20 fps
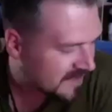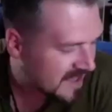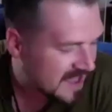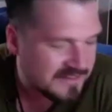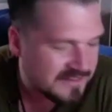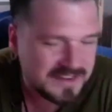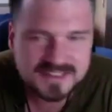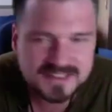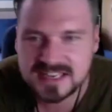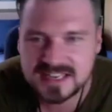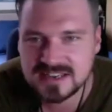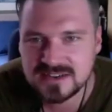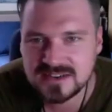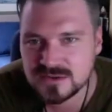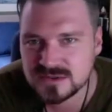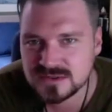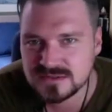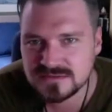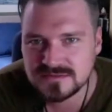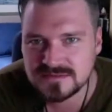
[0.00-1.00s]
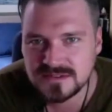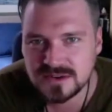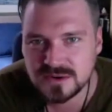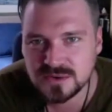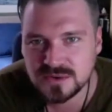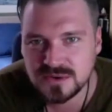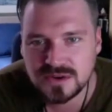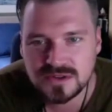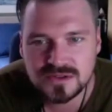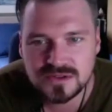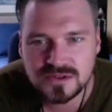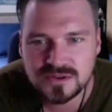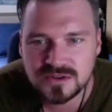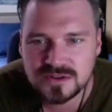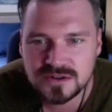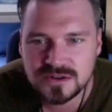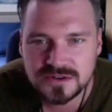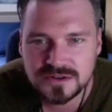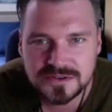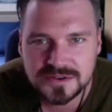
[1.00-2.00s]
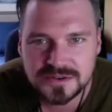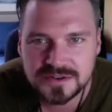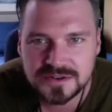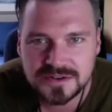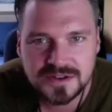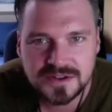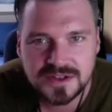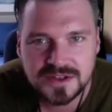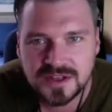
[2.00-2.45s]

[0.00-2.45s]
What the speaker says: fairy tales and folklore,